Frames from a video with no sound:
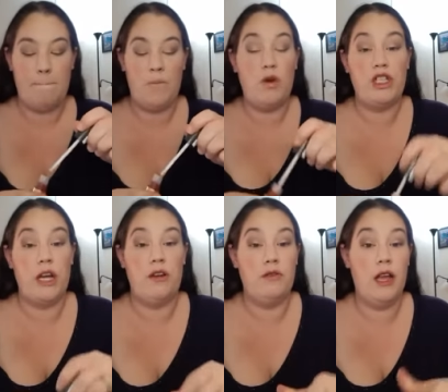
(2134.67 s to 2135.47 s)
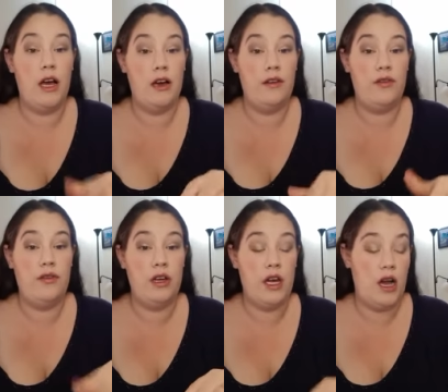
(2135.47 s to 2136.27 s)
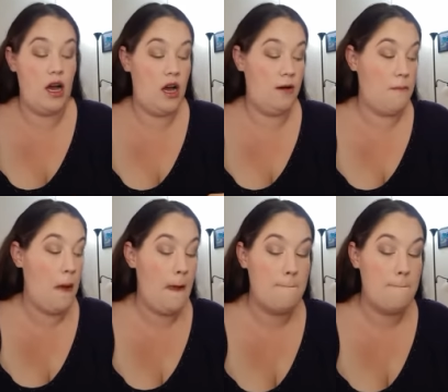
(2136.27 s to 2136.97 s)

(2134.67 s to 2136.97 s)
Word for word: which I don't love. Um,